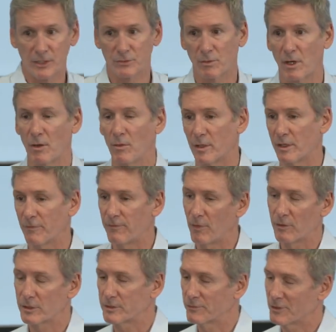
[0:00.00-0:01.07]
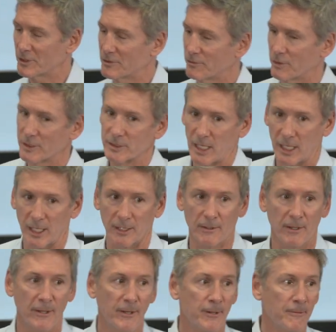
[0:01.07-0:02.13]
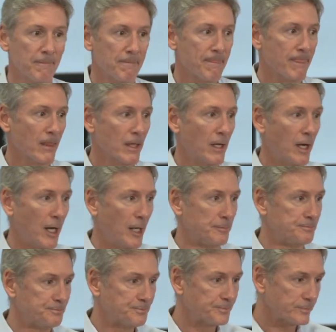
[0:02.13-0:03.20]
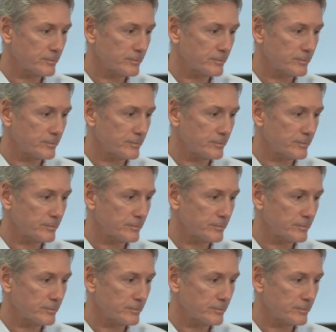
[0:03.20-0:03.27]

is where I wanted to focus just for a second. Um,